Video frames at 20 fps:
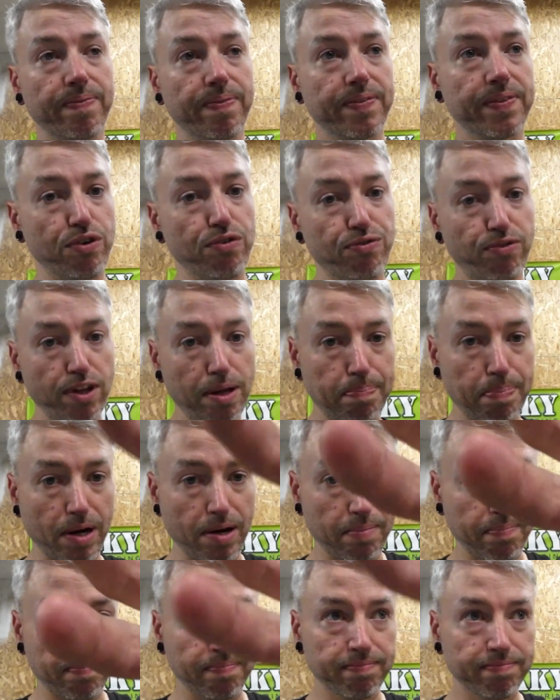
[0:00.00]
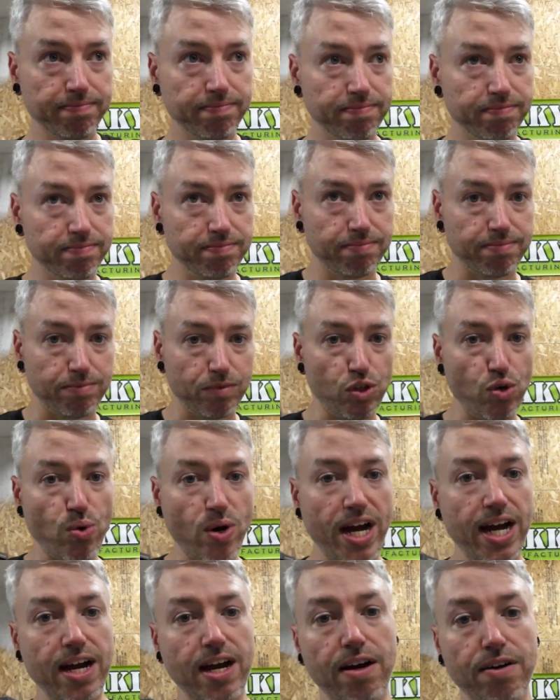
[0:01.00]
If you flip them, you
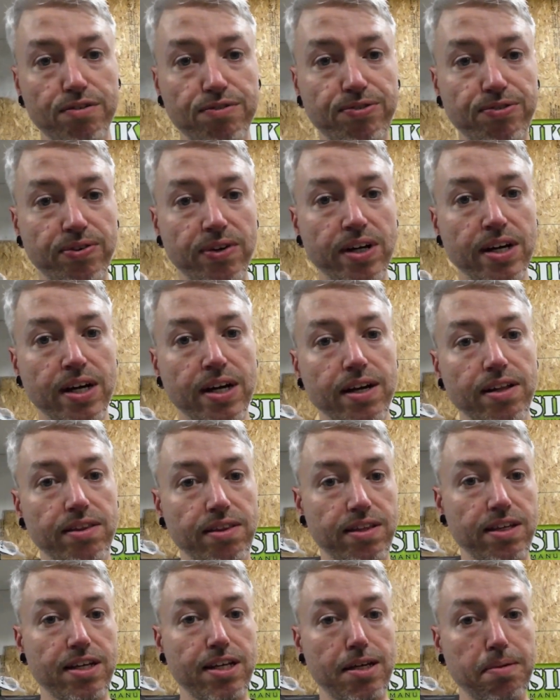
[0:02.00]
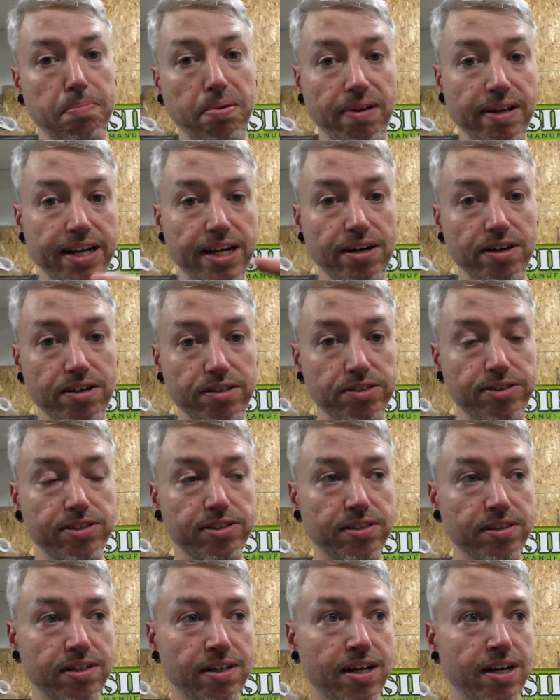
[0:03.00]
have the
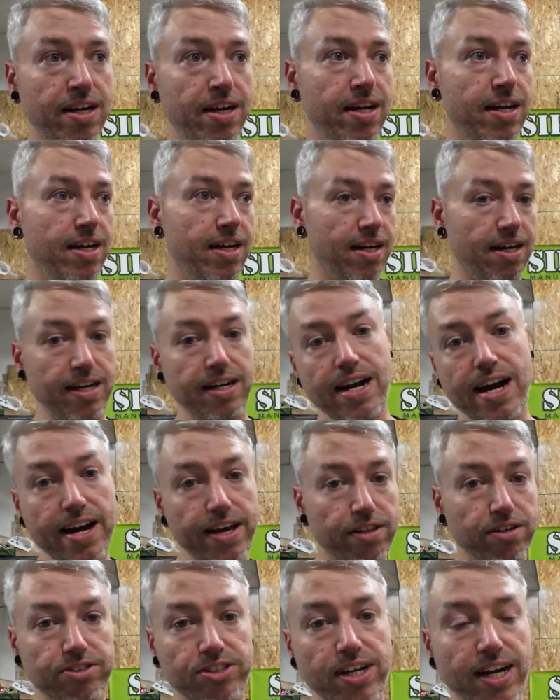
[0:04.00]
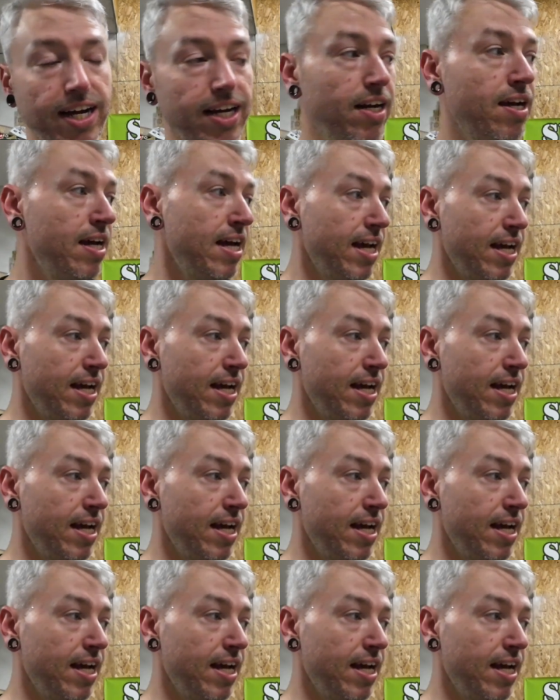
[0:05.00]
bleeders on either side.